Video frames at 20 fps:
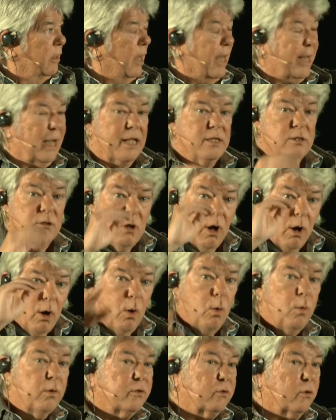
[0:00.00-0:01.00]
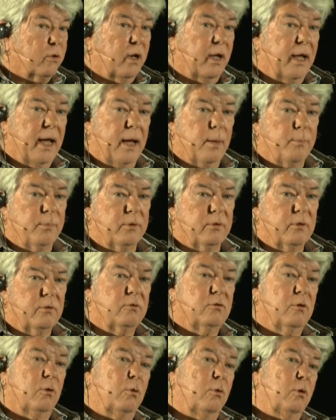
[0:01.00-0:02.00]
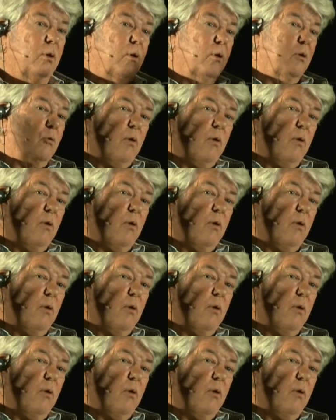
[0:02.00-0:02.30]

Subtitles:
And I know what's going to happen. So